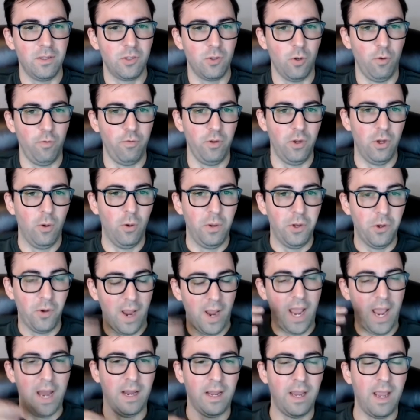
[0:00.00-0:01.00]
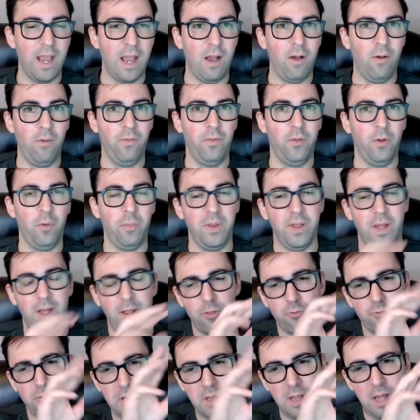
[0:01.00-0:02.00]
So if you go in your ad account, there'll be
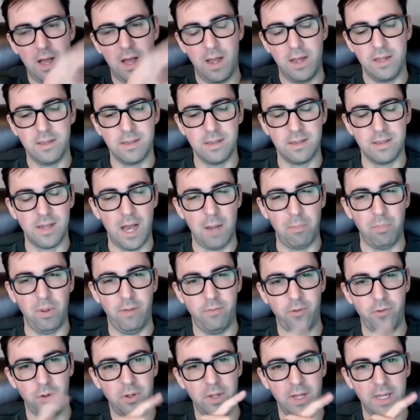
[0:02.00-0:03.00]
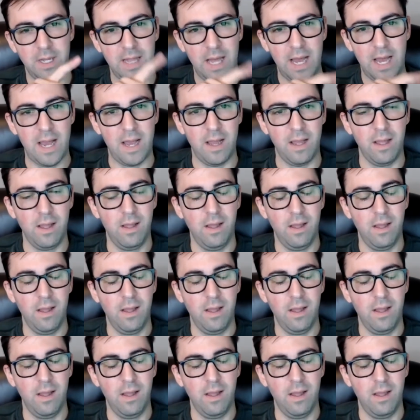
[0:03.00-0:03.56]
3 lines. The top left, you click that.